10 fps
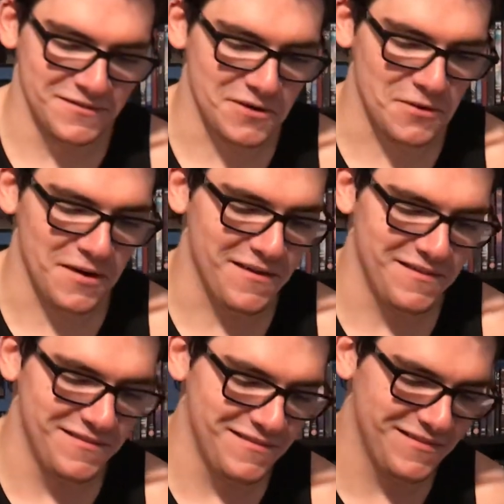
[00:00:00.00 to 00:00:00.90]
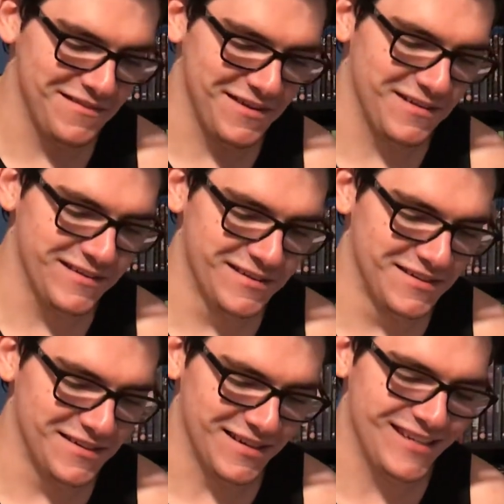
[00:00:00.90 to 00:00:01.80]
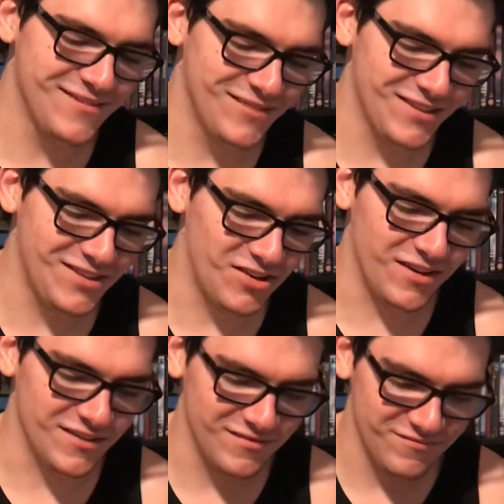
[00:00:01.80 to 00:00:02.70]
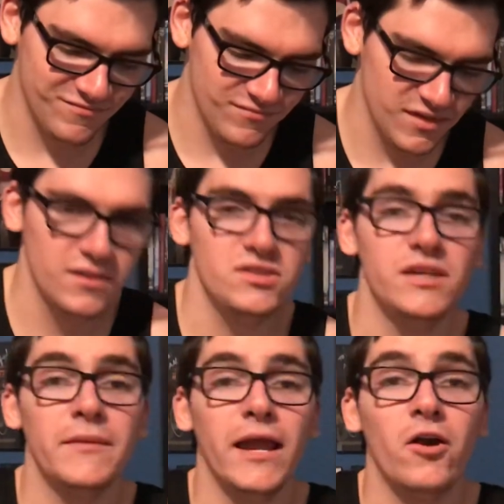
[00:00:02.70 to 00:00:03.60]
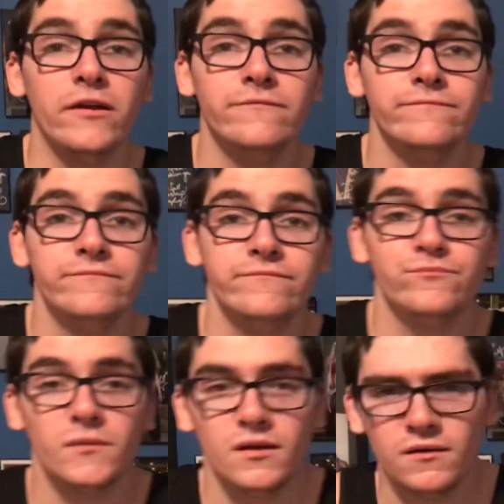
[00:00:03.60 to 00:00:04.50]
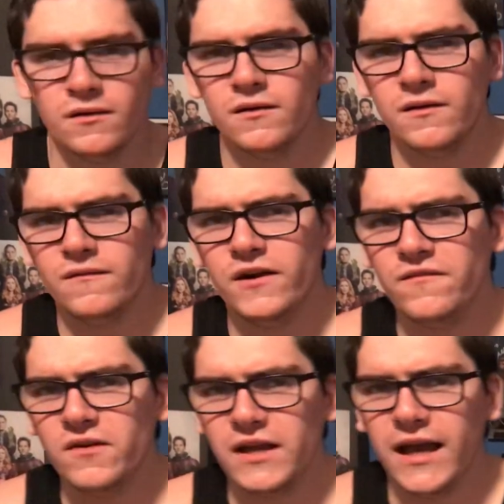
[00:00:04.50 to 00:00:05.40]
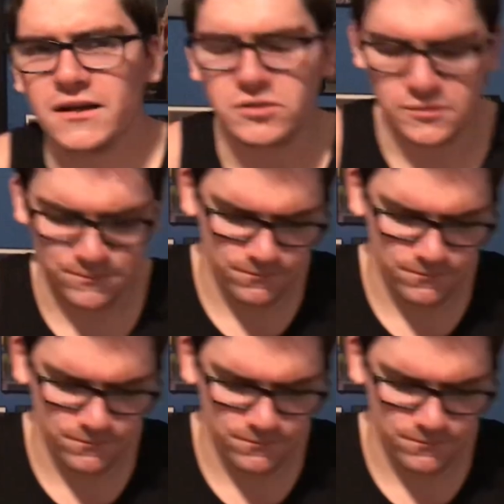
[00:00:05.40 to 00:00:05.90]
Oh yeah. Ace Ventura. Jim Carrey. Very funny actor.